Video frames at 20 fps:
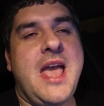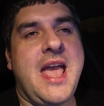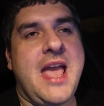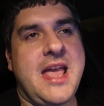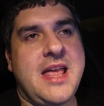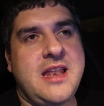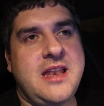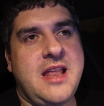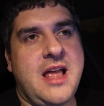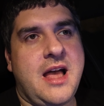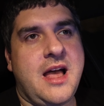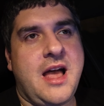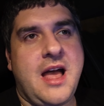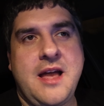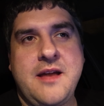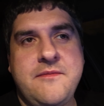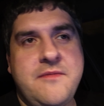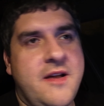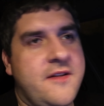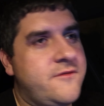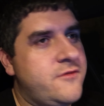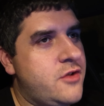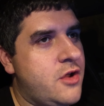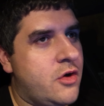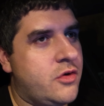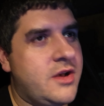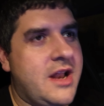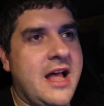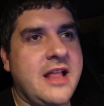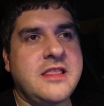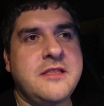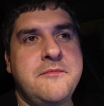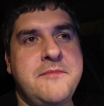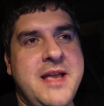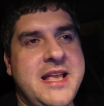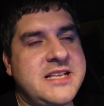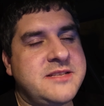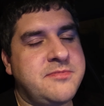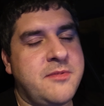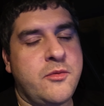And I have no doubt the
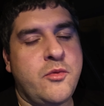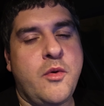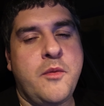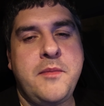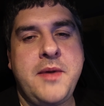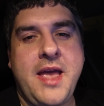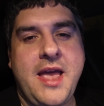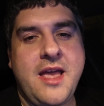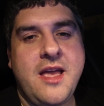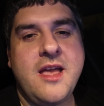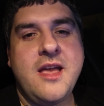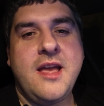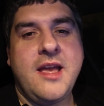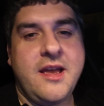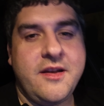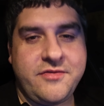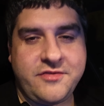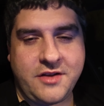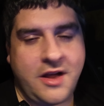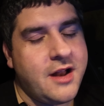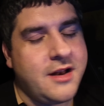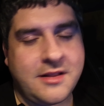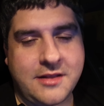basement will be, if not